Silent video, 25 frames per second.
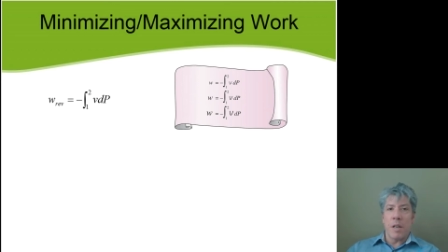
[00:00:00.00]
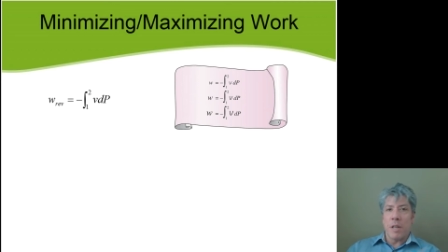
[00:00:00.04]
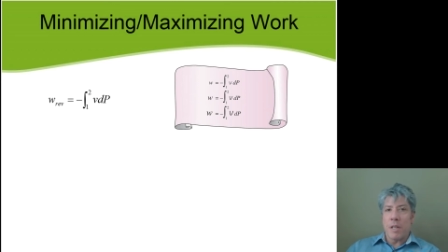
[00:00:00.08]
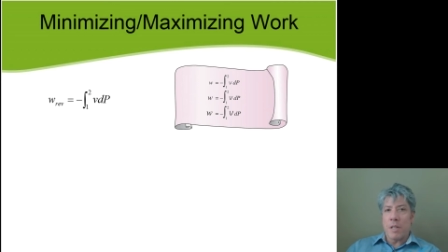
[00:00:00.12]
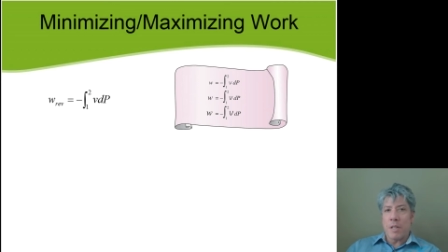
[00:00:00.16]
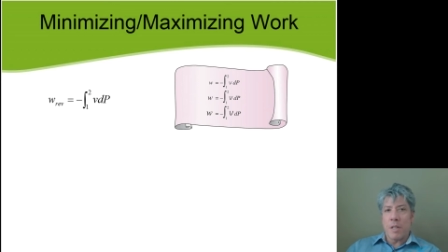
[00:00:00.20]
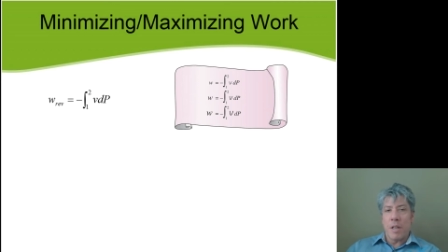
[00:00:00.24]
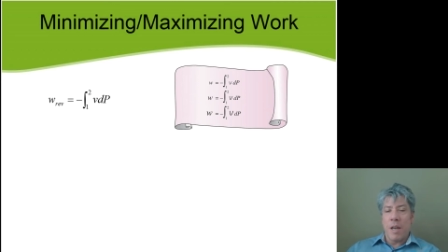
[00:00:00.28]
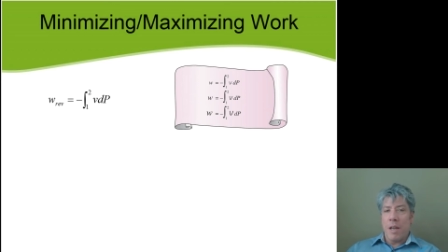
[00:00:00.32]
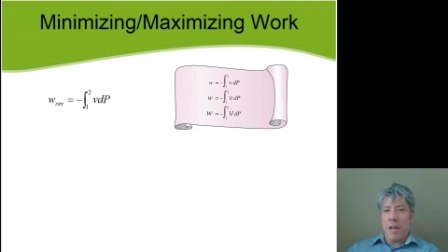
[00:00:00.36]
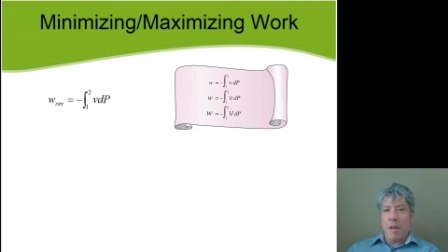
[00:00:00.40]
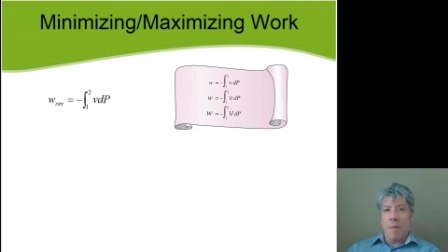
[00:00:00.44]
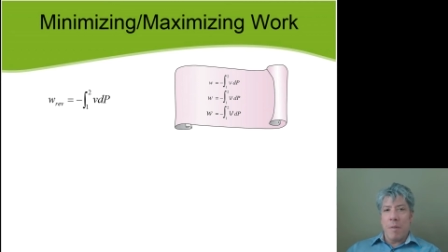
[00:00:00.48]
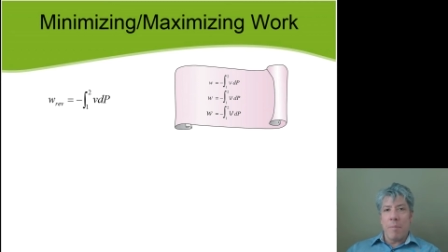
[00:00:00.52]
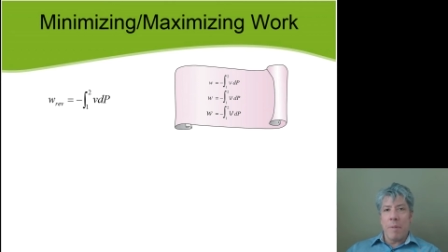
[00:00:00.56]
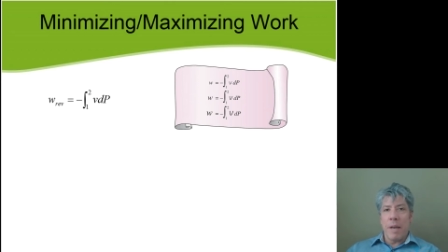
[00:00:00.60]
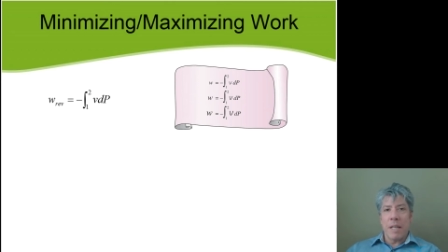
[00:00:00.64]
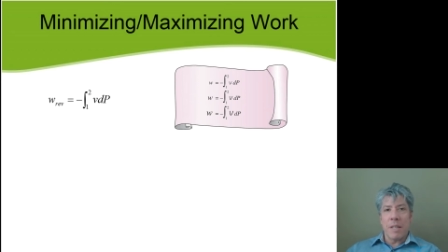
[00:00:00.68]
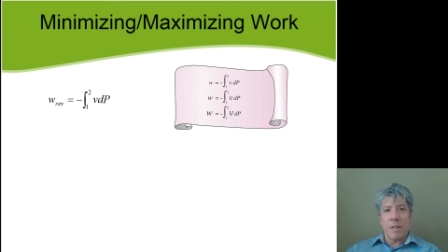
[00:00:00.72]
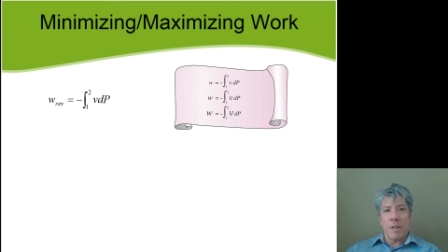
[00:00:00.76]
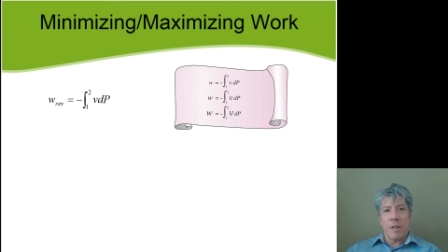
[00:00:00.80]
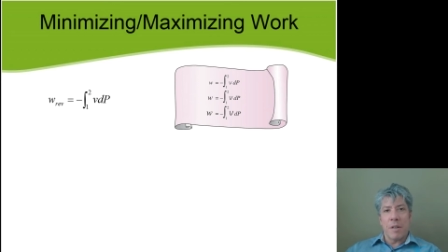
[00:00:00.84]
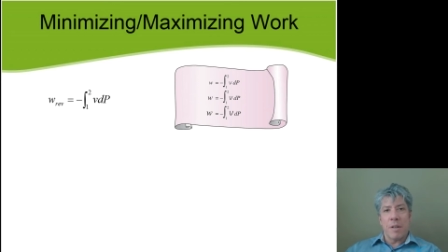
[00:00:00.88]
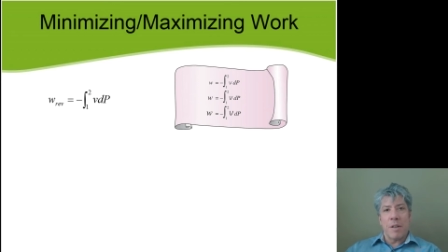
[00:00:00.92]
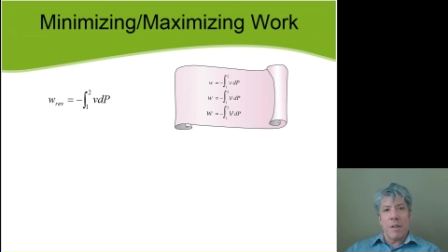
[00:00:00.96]
it just
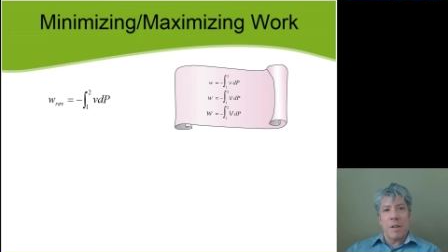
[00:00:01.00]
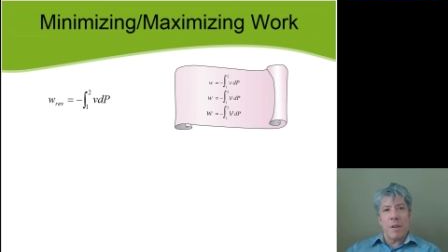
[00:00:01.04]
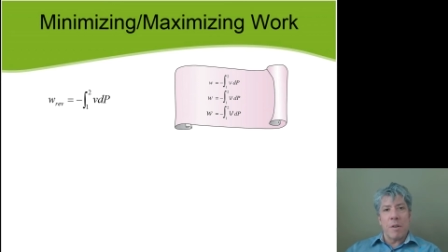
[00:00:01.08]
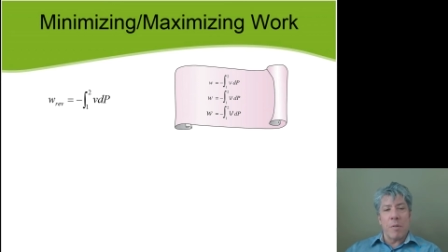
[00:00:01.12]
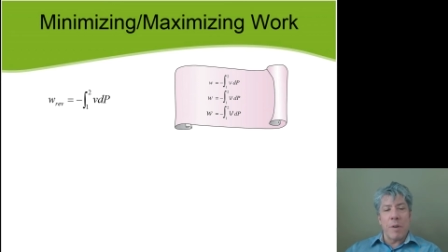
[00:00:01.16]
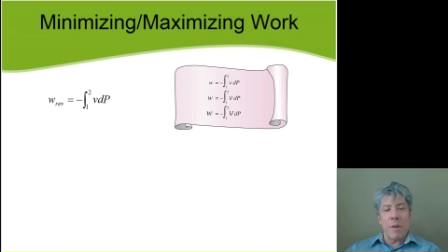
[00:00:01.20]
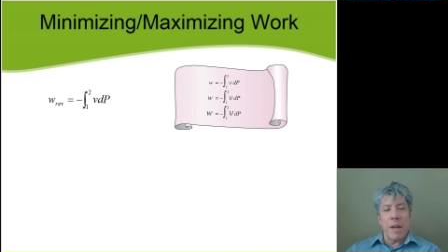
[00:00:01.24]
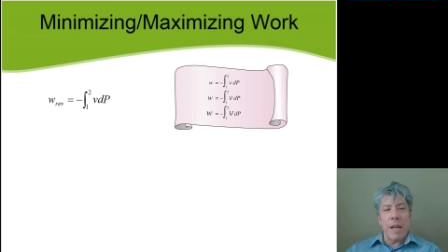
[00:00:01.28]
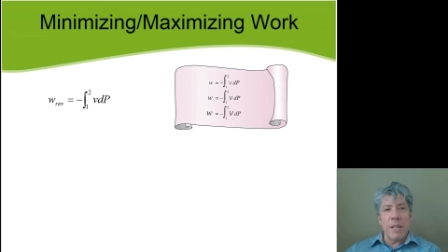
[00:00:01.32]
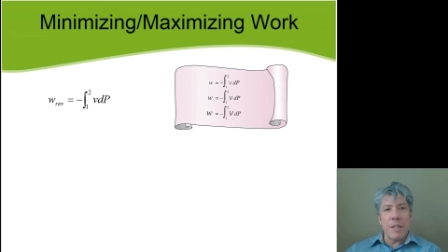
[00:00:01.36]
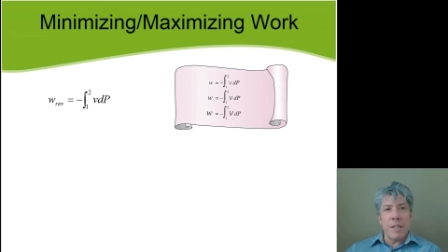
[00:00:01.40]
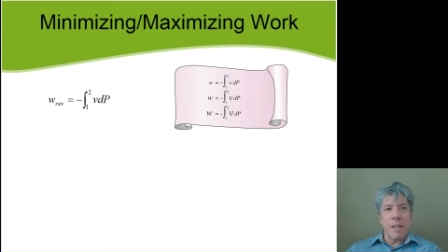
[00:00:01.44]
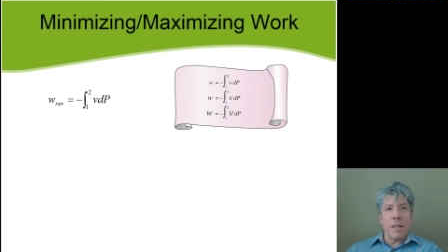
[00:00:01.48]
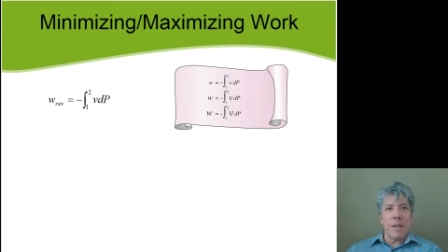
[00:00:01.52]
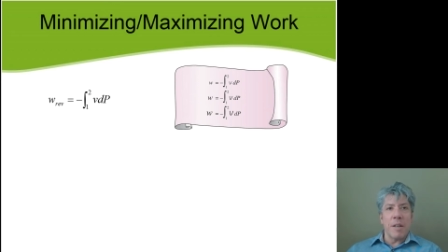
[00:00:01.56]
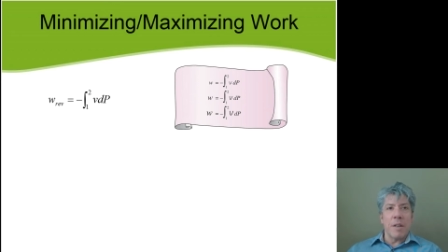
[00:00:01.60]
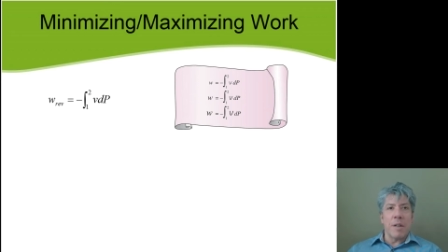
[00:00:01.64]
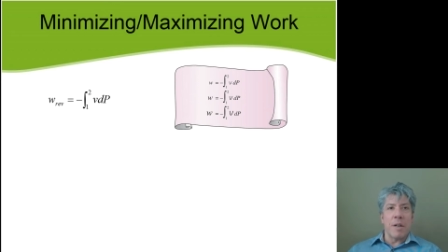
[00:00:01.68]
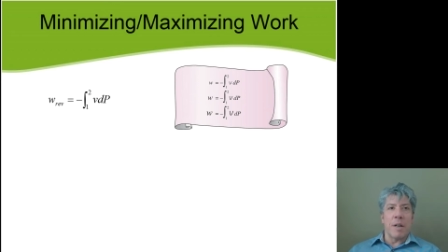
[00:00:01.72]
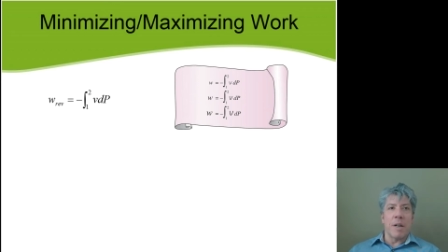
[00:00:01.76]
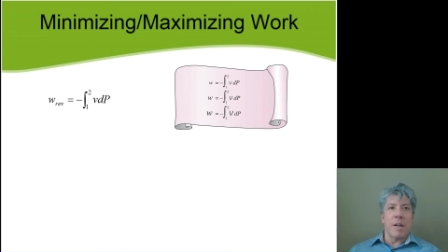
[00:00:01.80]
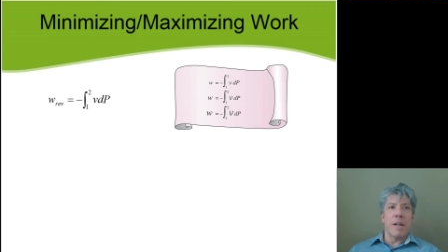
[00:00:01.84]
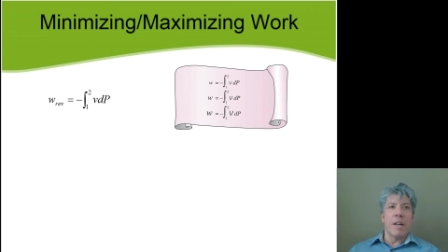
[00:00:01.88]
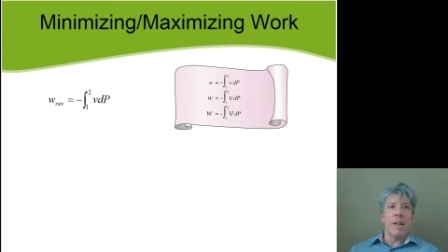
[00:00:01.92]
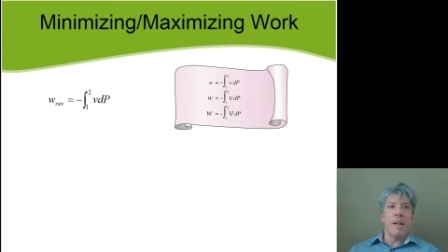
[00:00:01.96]
makes it a, a, racing
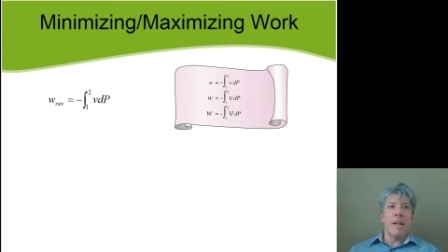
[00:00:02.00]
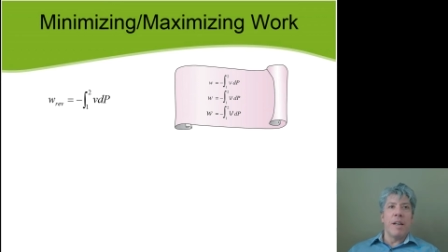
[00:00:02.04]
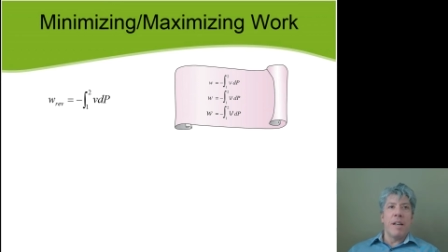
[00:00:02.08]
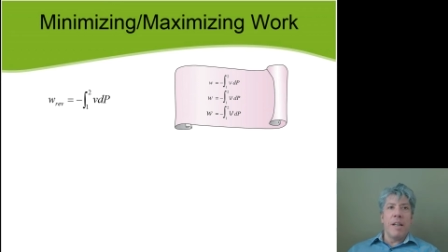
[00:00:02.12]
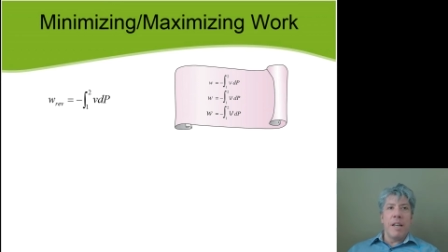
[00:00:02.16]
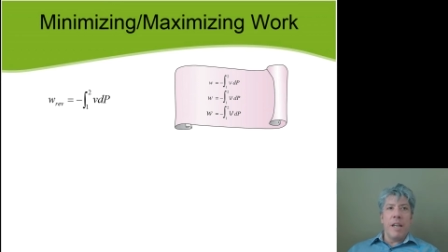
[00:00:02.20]
car.